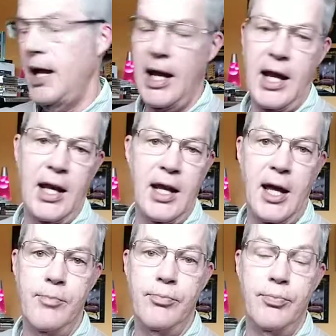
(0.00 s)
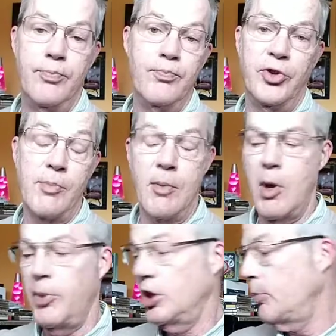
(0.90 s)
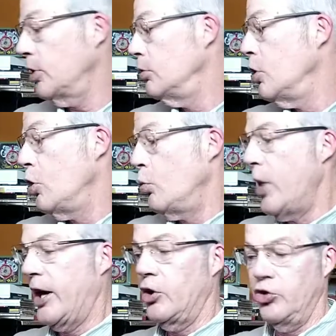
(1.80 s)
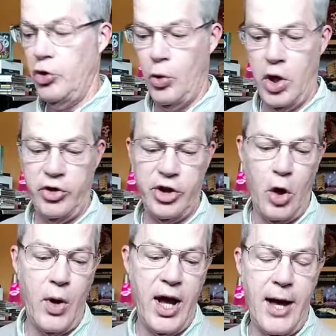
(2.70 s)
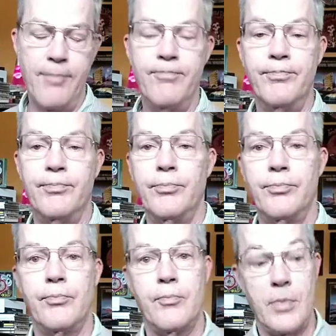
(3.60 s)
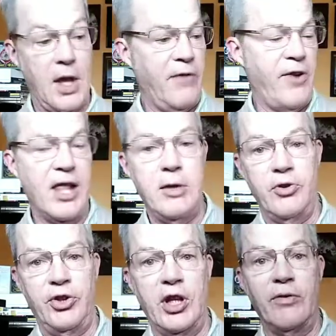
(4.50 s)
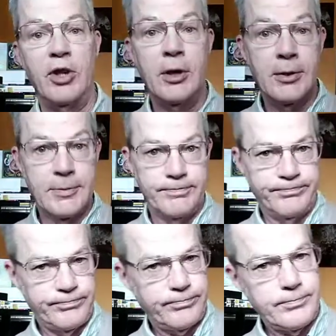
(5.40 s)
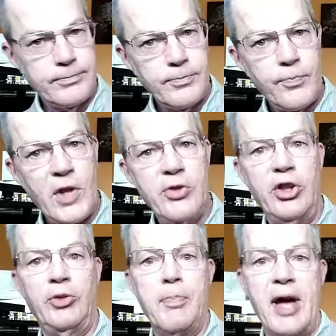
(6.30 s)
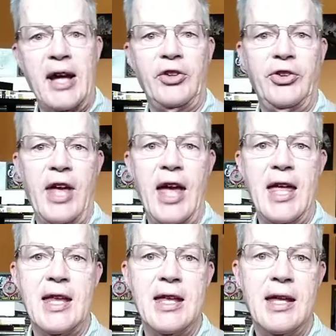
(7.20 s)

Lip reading: and some of them I picked up at record stores. So I finally received this box set,